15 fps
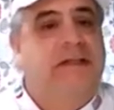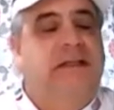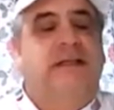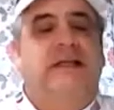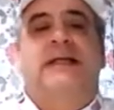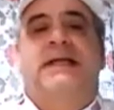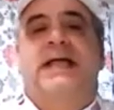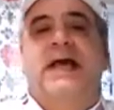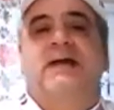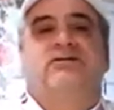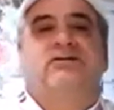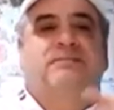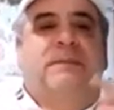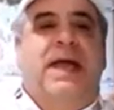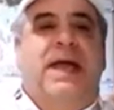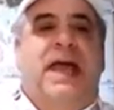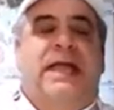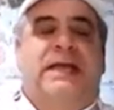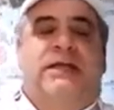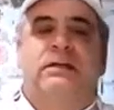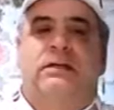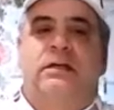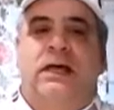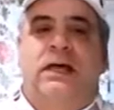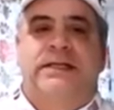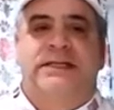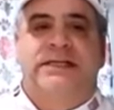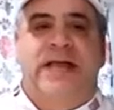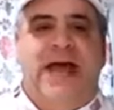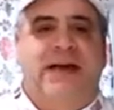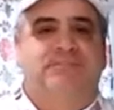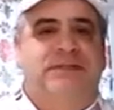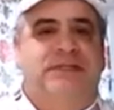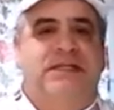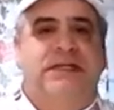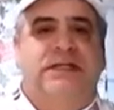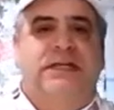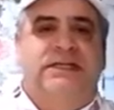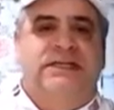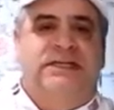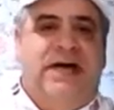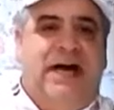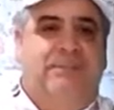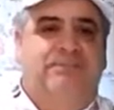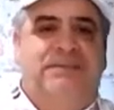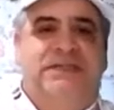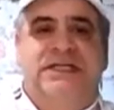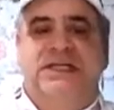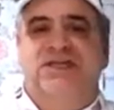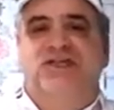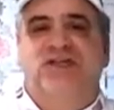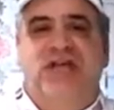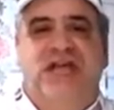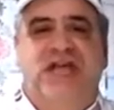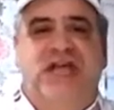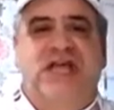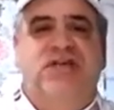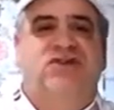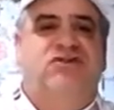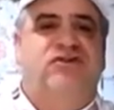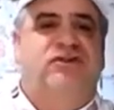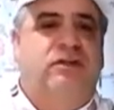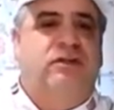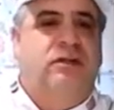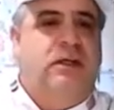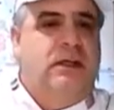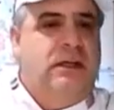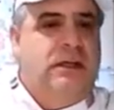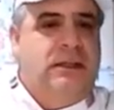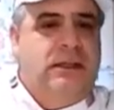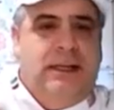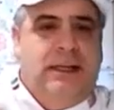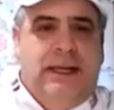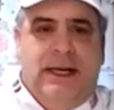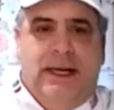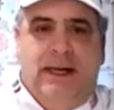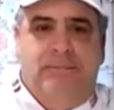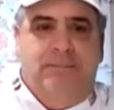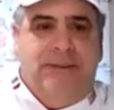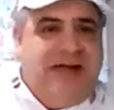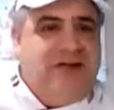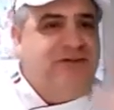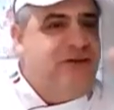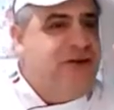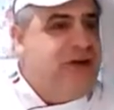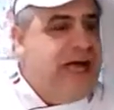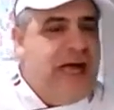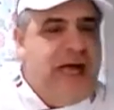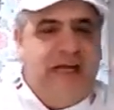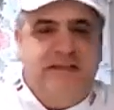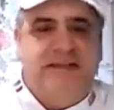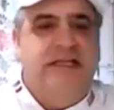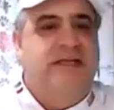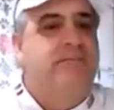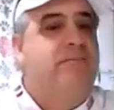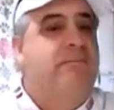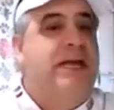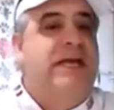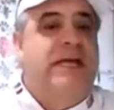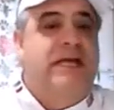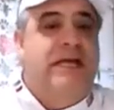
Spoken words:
it has been adapted, adopted, changed, bastardized in many